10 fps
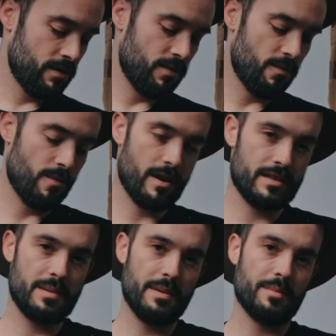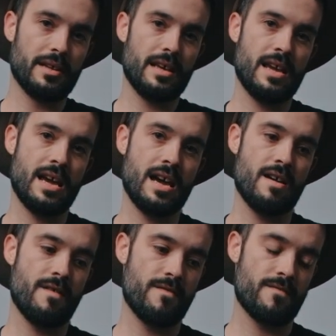you wanted to be able to
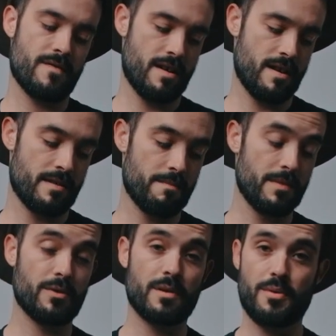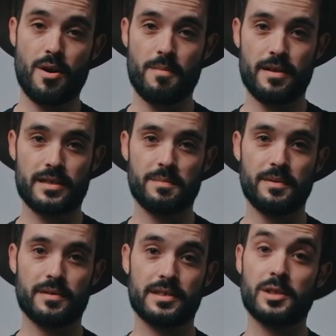have the middle compartment
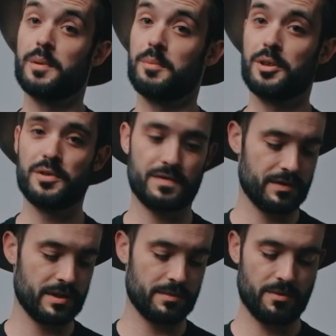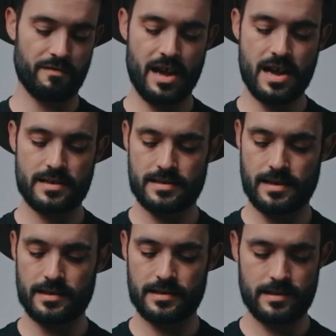to still be able to use for some sort of
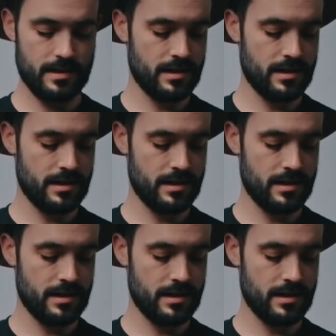access.